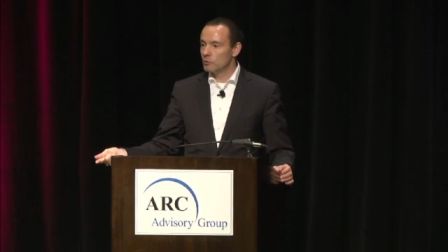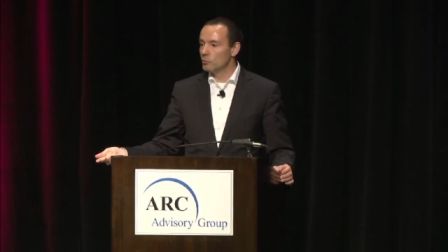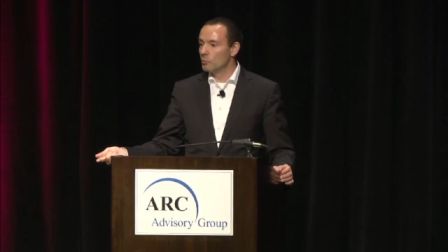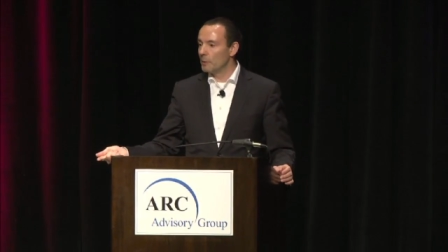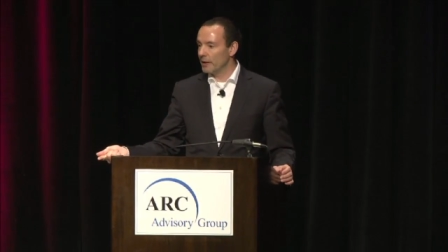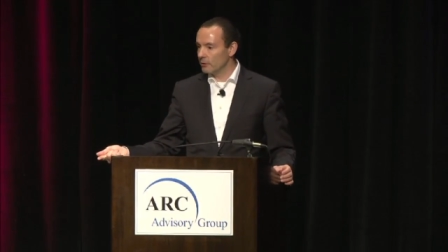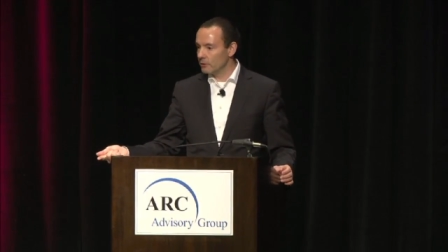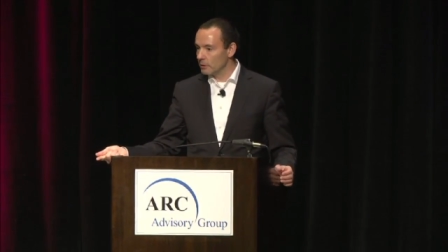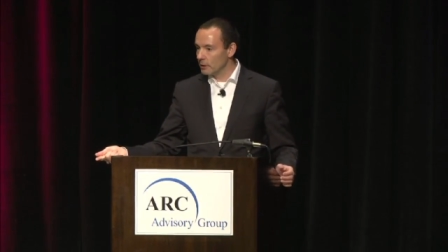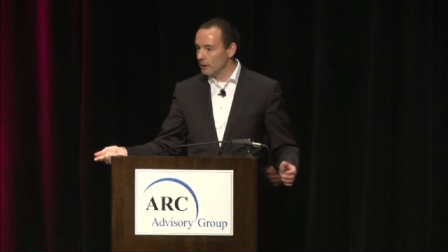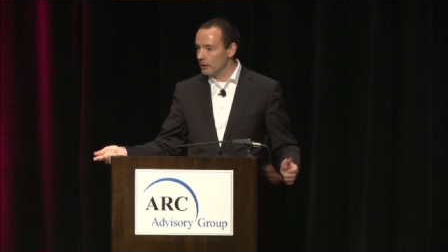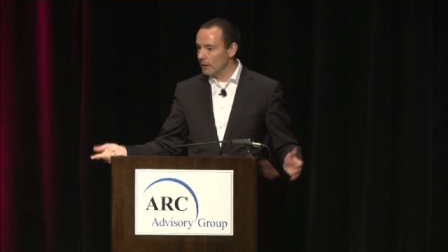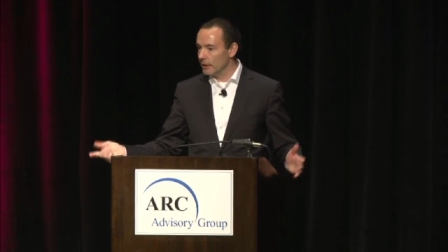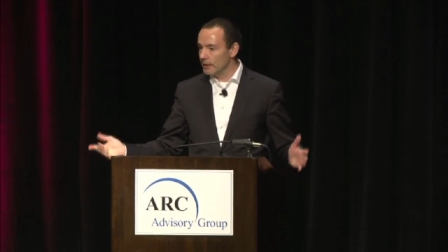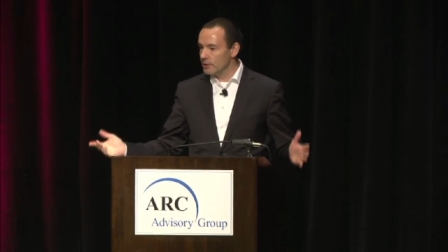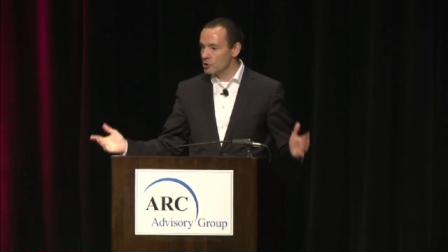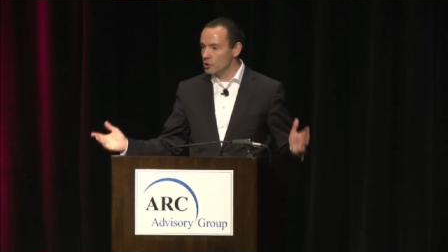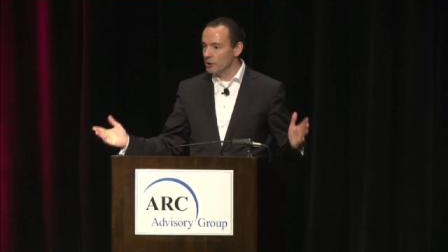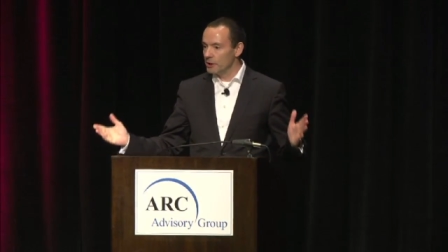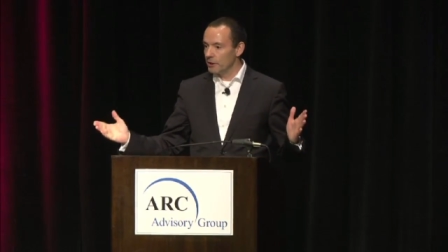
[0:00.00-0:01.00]
do
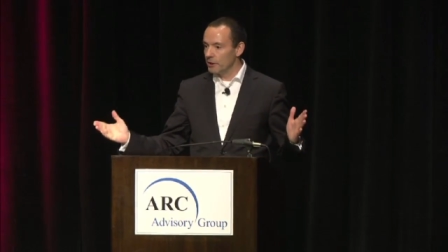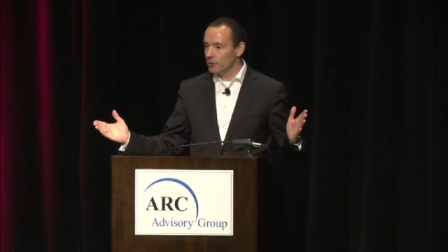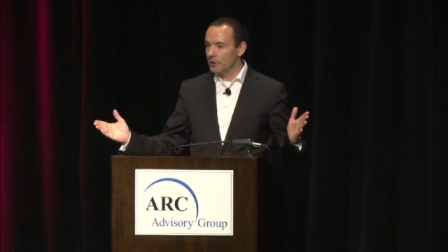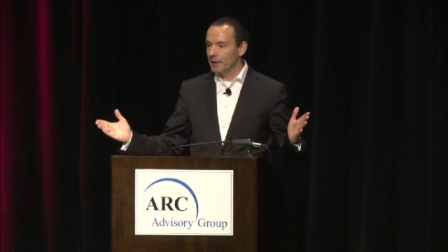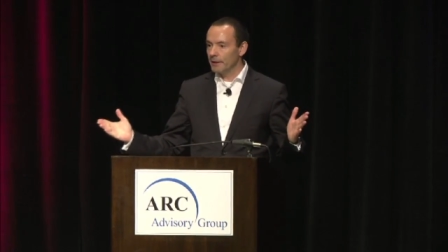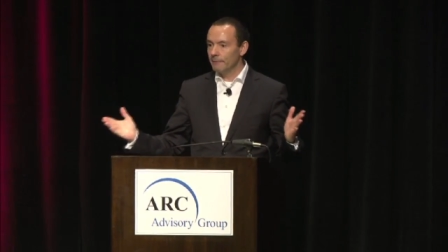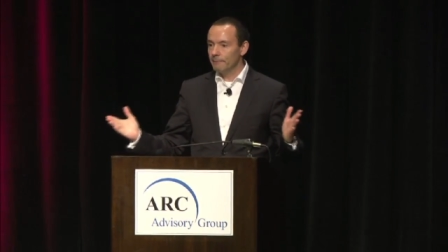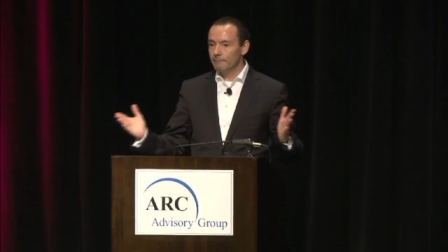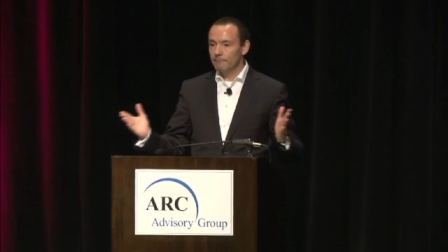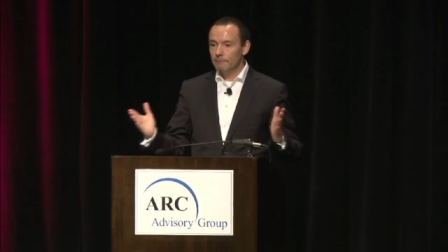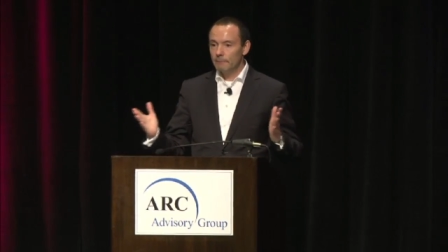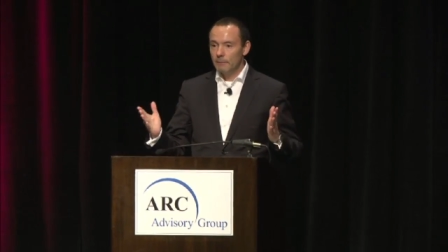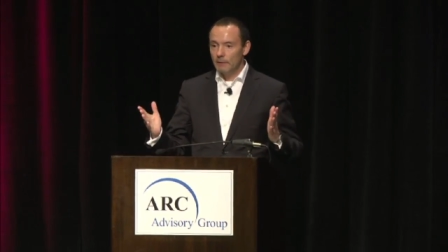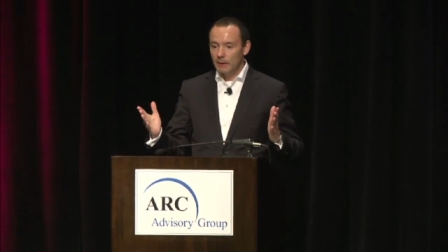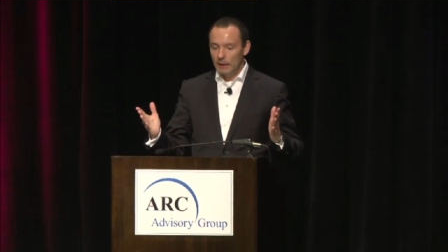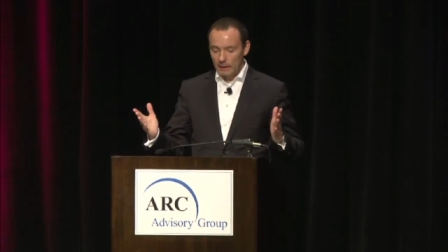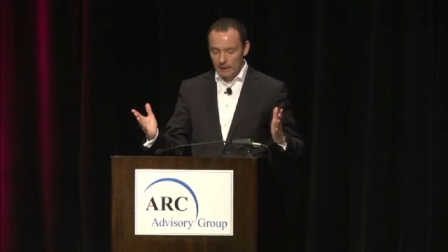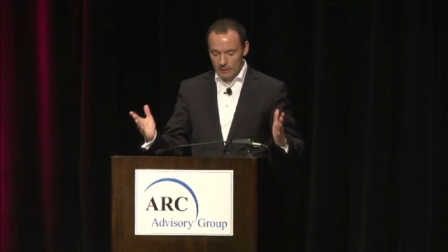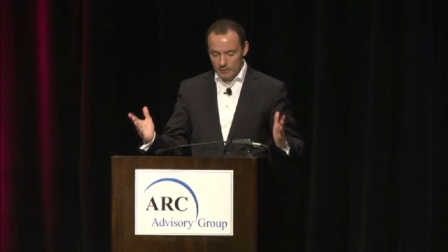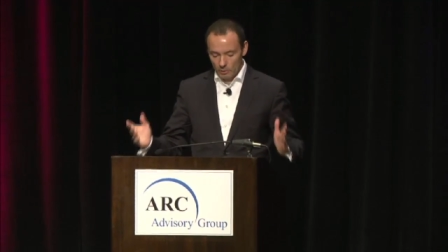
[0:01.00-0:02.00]
parallel engineering
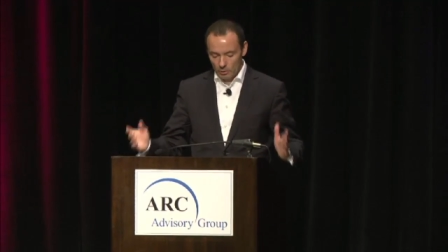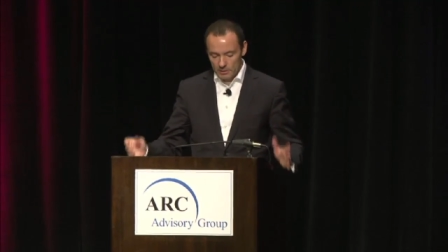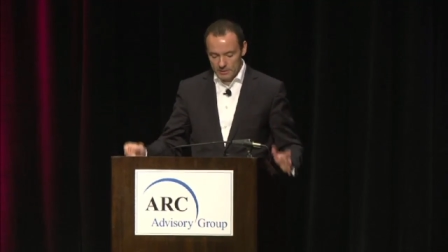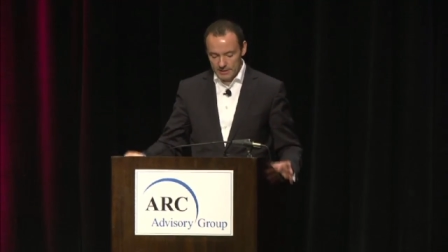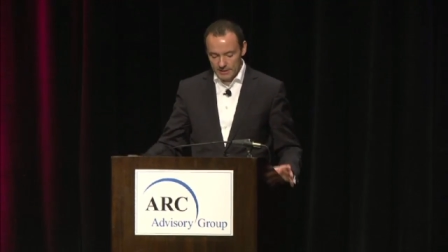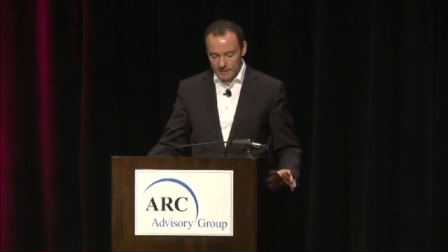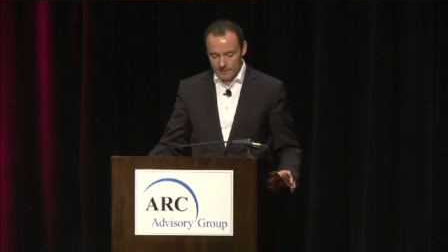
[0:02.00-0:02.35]
at all